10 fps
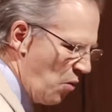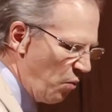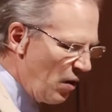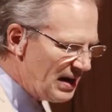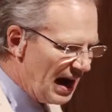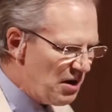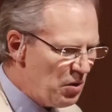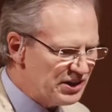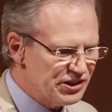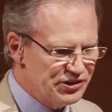what I
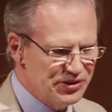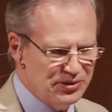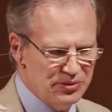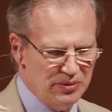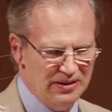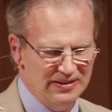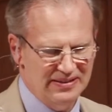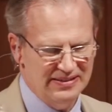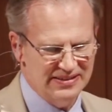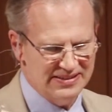want to do
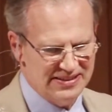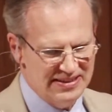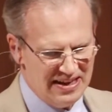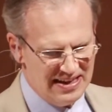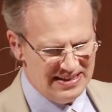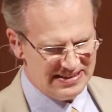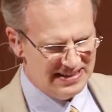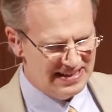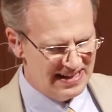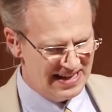uh, tonight
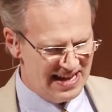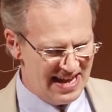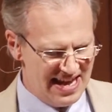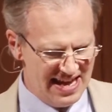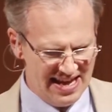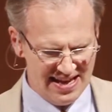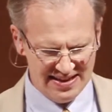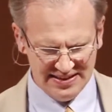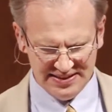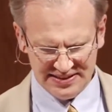
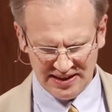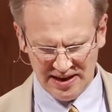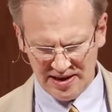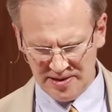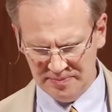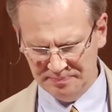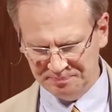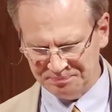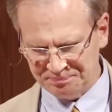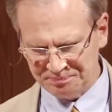is
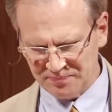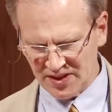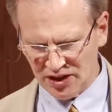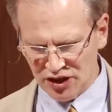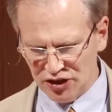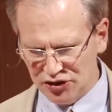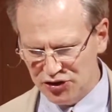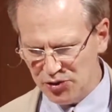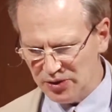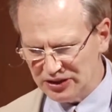um,
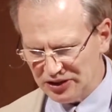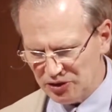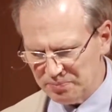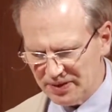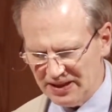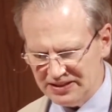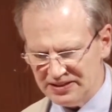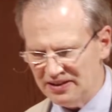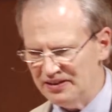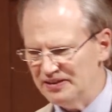do a little bit
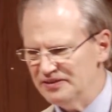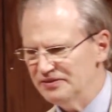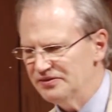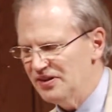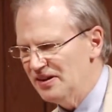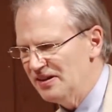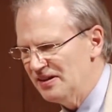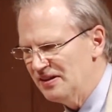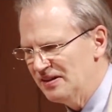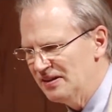of
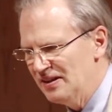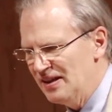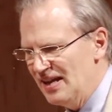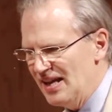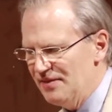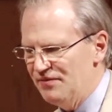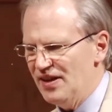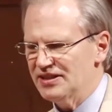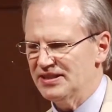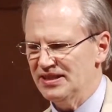
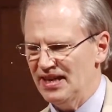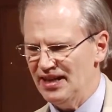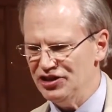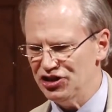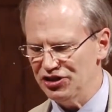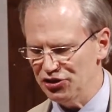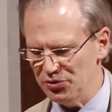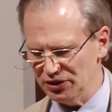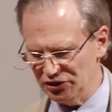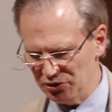investigation,
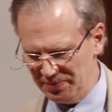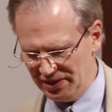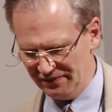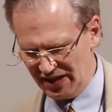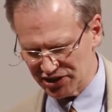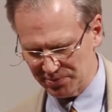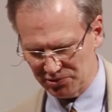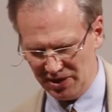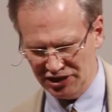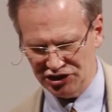do a little bit of
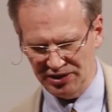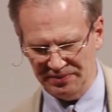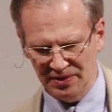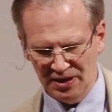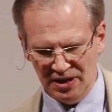exploration